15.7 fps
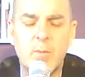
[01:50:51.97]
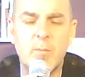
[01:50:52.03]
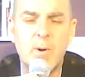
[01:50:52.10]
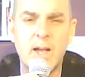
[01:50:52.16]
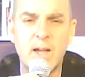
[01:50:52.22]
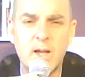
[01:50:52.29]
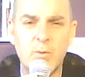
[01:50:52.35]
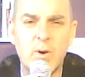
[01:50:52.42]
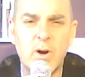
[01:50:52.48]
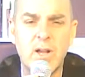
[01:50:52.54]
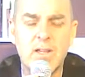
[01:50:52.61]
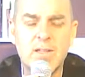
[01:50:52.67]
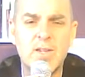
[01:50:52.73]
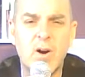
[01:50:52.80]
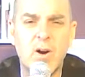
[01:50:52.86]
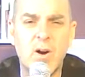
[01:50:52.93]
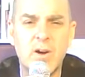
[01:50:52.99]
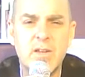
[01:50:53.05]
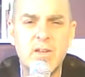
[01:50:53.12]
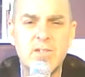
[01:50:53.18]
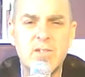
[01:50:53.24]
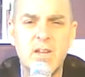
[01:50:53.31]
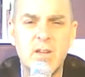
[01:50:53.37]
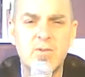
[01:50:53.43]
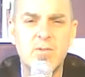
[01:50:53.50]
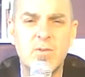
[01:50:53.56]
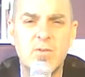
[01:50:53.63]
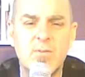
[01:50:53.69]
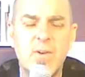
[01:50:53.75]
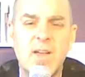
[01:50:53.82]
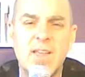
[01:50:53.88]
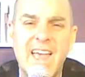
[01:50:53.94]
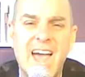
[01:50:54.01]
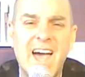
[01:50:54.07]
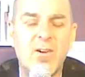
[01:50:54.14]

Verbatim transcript: For by grace are you saved through faith.